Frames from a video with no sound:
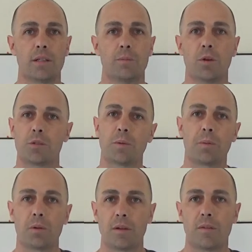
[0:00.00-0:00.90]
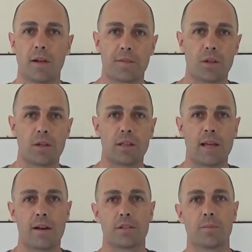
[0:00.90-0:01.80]
most people are living off
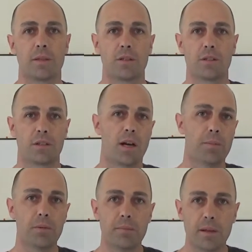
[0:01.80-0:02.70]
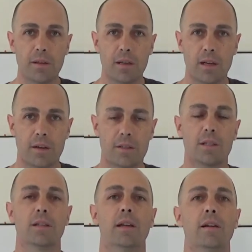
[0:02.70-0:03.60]
$30,000, but there's a couple millionaires
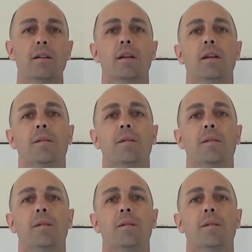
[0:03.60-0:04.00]
in there.